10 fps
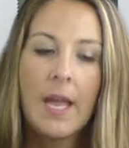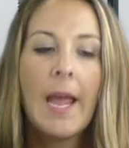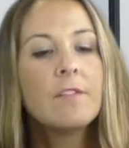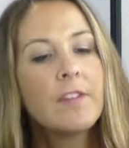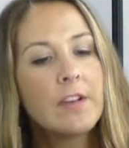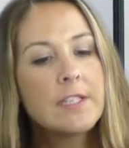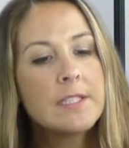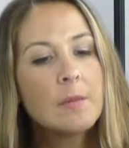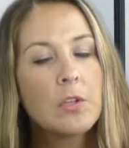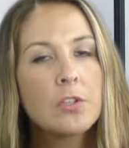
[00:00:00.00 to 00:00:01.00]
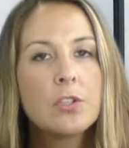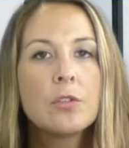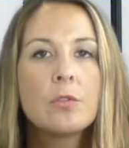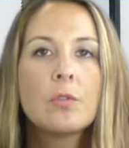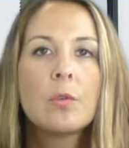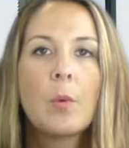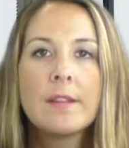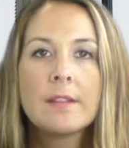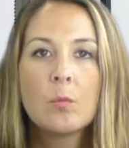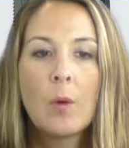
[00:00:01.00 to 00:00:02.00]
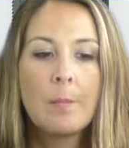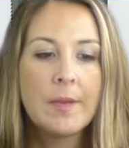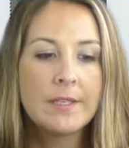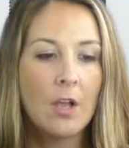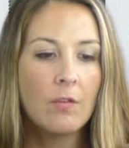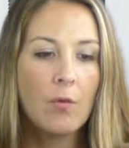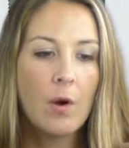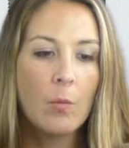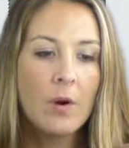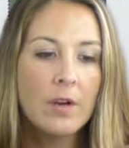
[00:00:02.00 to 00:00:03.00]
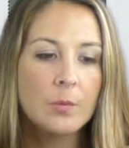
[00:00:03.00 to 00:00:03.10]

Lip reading: And very similar to the way that the web-based software works,